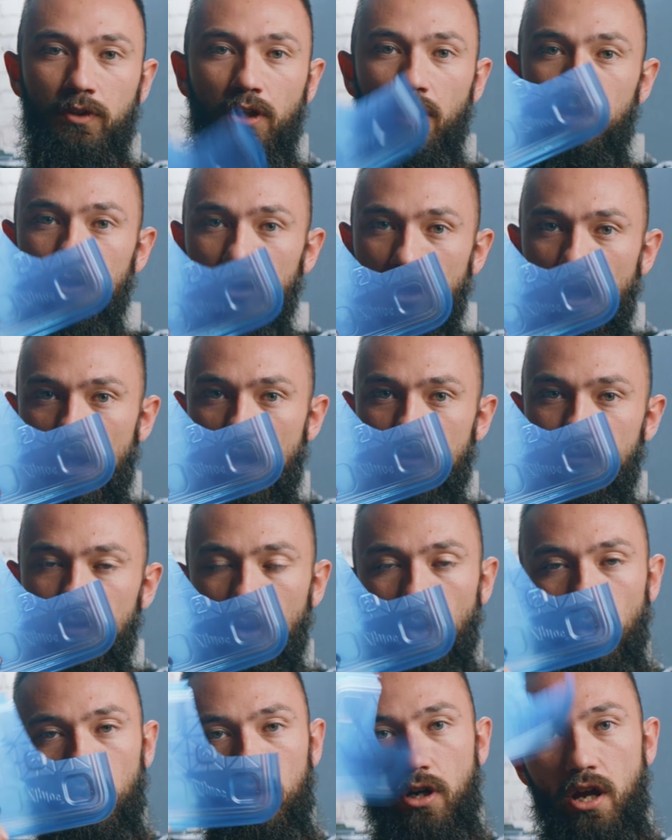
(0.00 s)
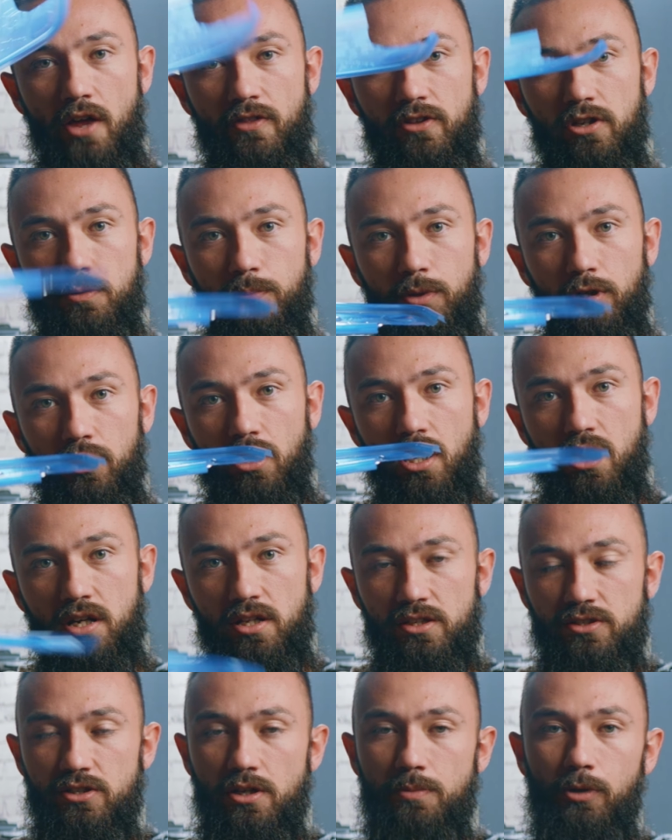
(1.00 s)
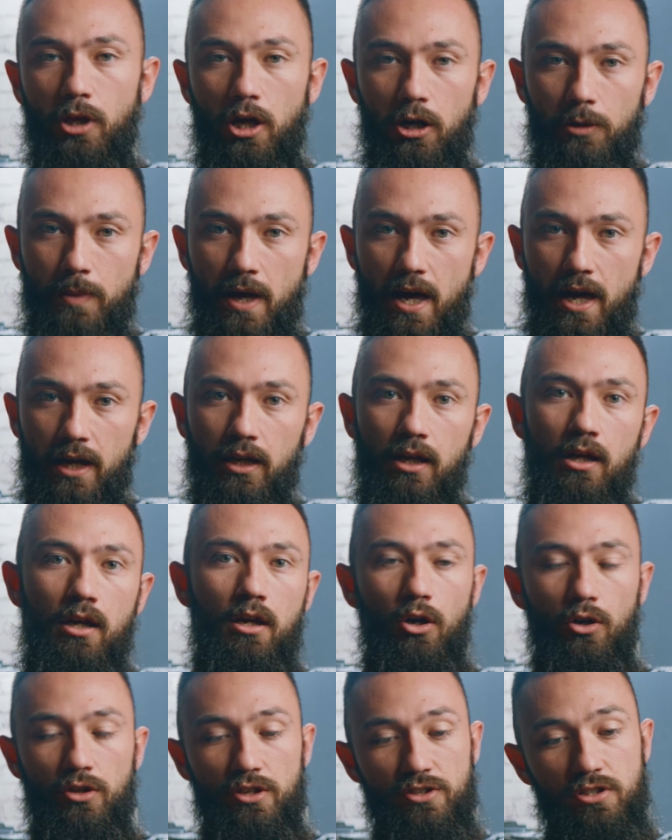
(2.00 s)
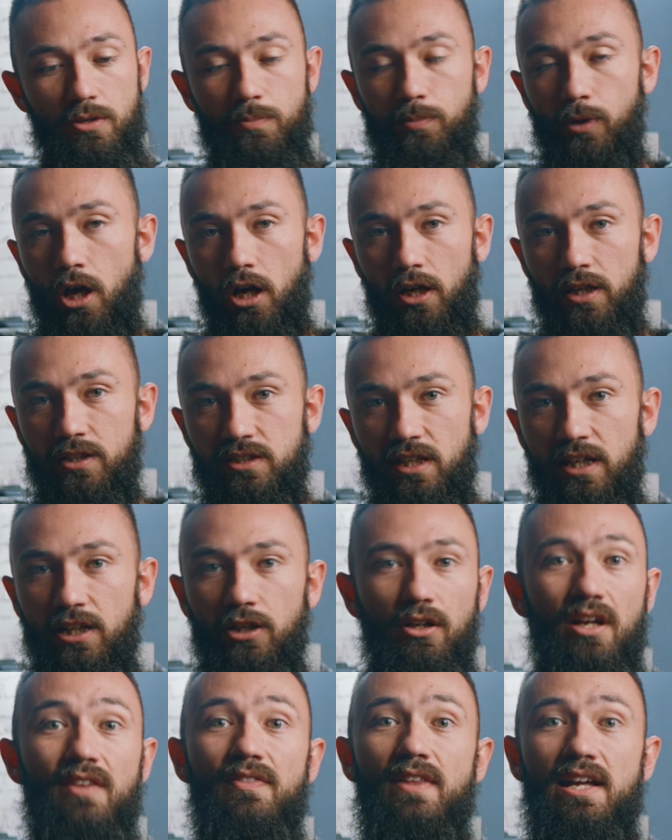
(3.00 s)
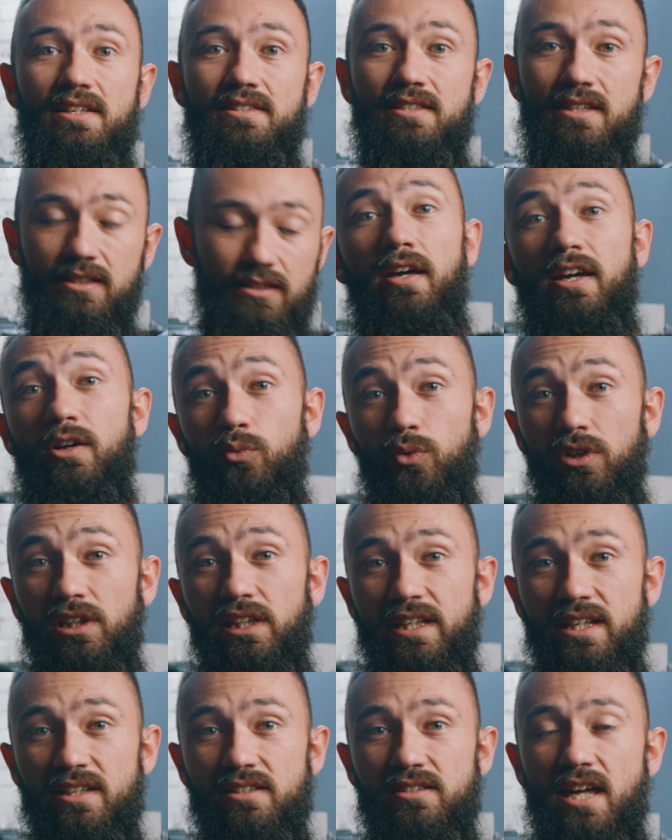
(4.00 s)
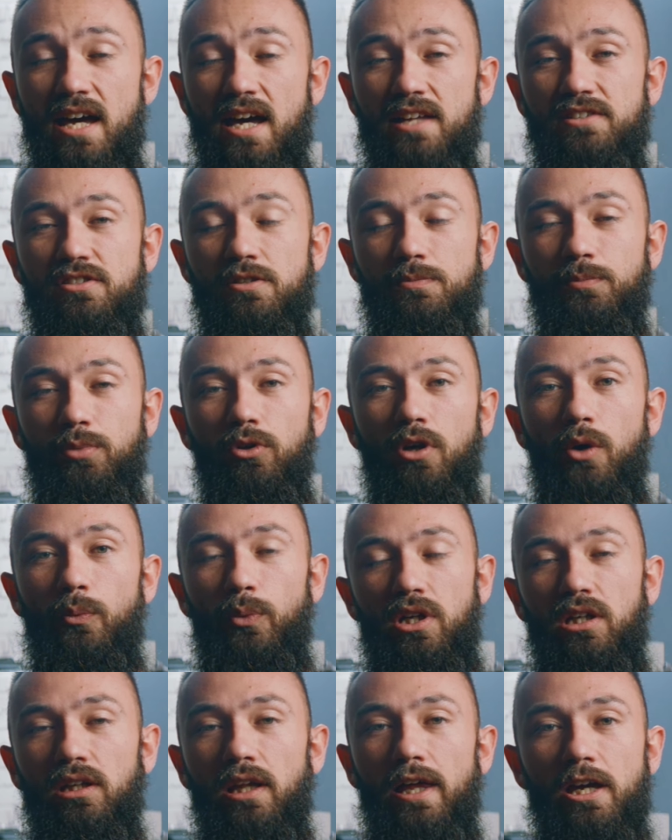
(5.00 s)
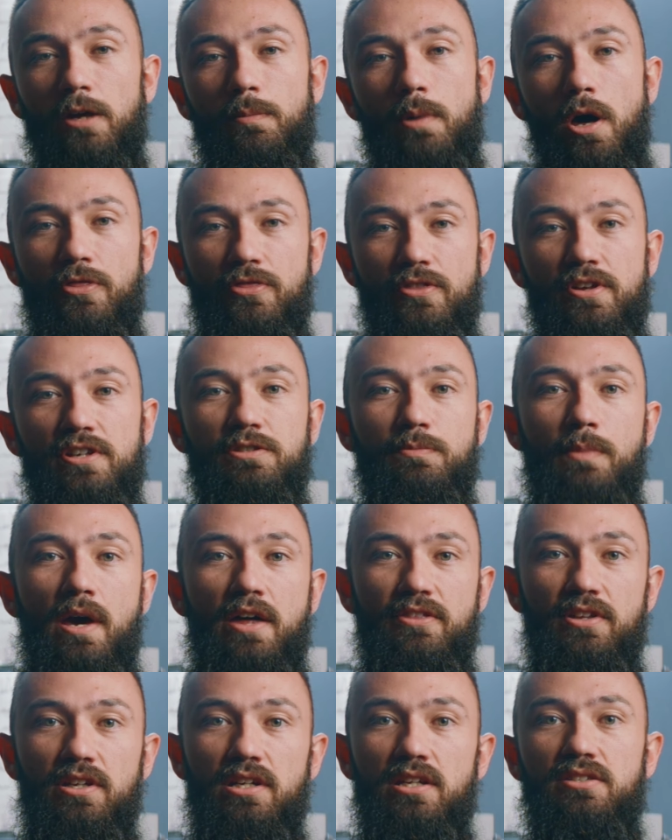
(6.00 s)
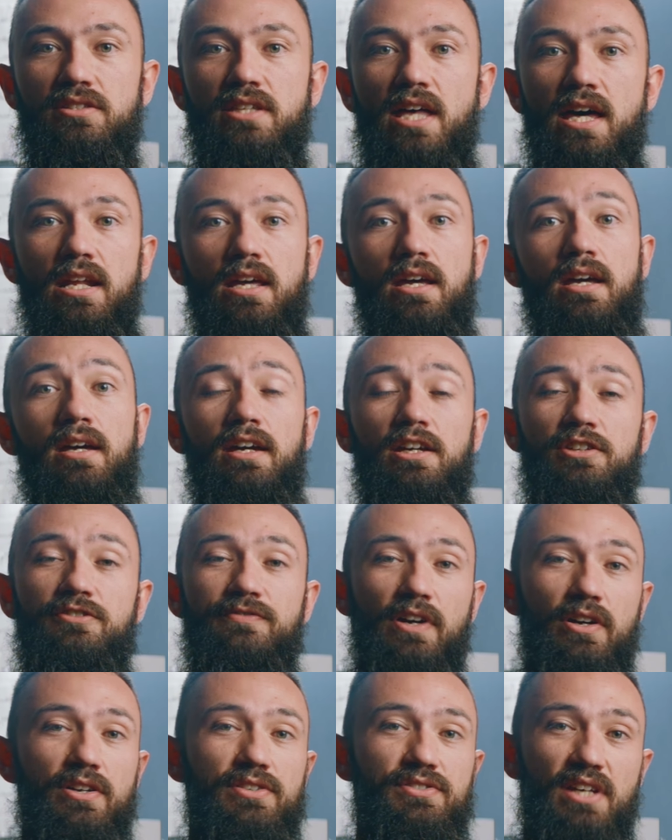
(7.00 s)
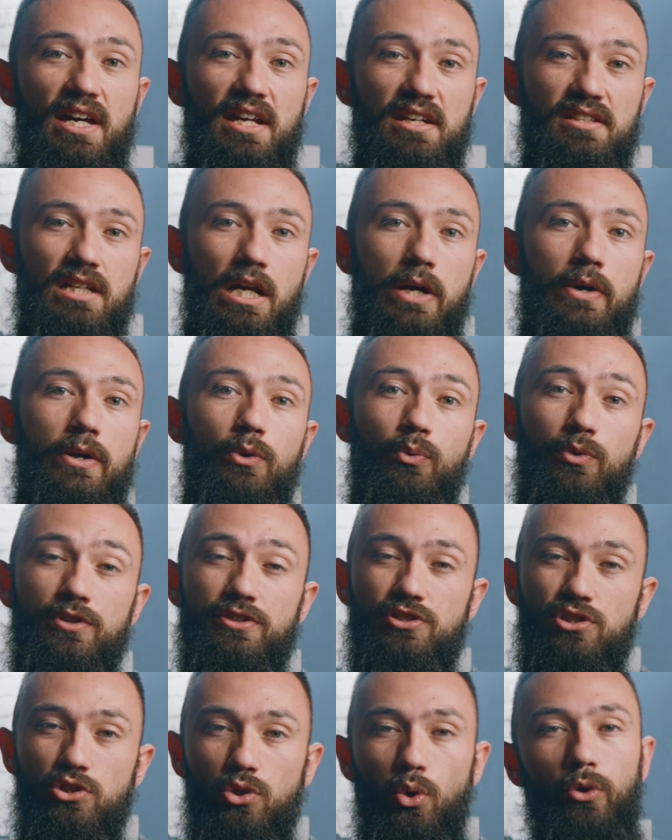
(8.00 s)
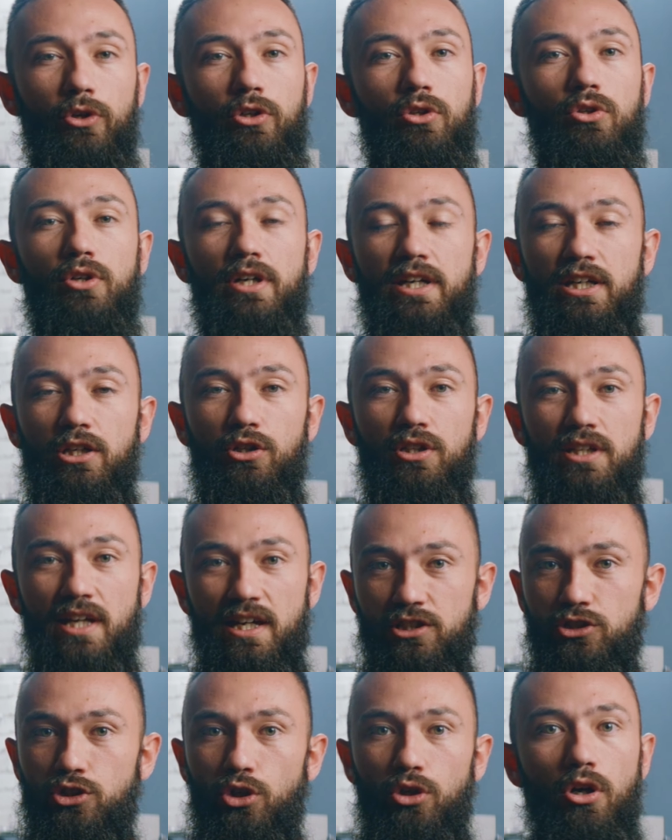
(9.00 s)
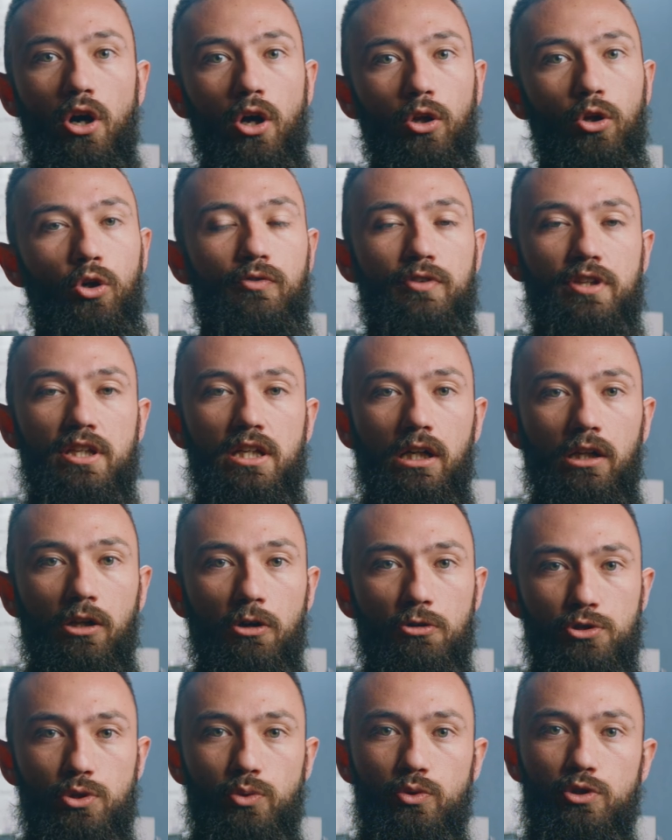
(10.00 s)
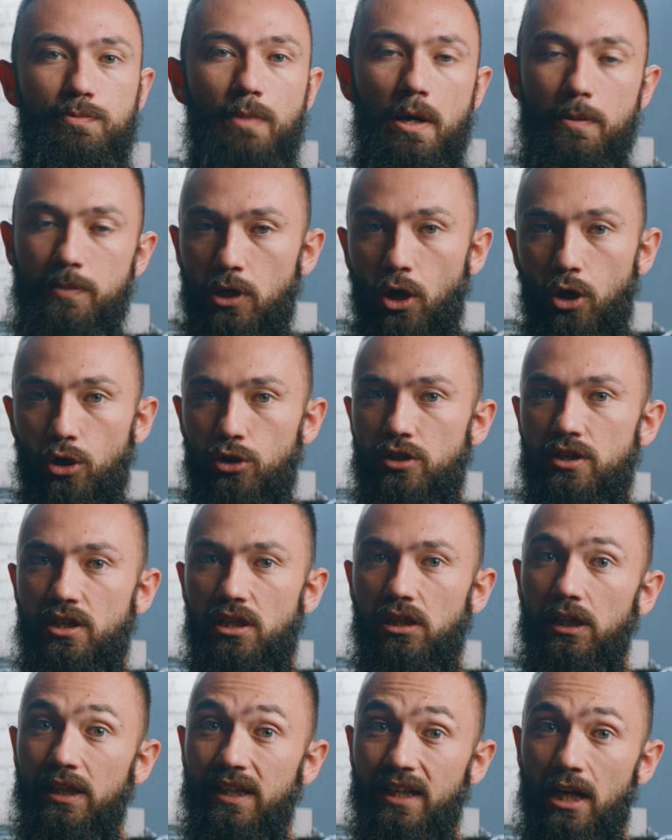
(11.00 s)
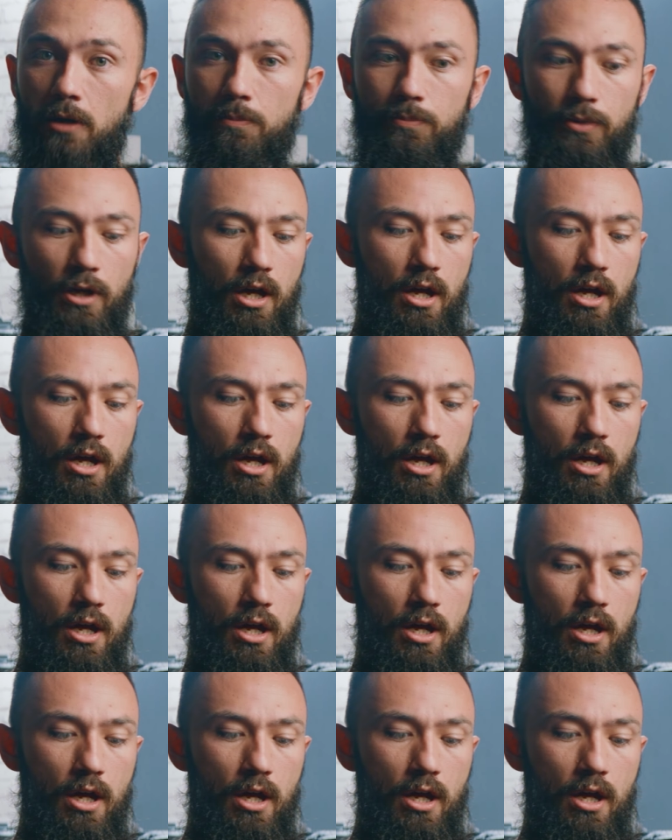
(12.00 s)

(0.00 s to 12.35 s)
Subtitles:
You cut off the corner and then you put it onto the Ziploc bag or the Ziploc container, and that's it. It really is that simple, and what I like about this method is that it's very sanitary. With soil, it could get dirt all over the enclosure, which might be harder to clean up.